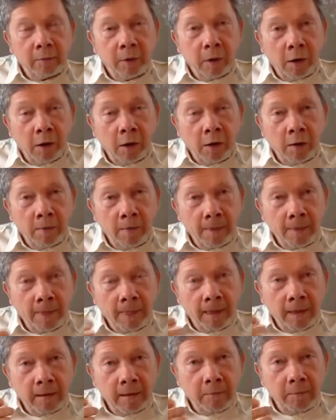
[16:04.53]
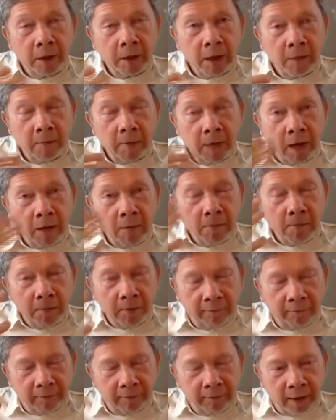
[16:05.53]
uh, become
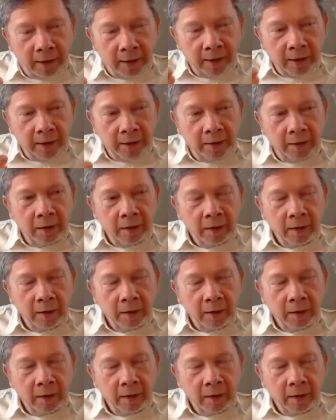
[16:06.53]
amplified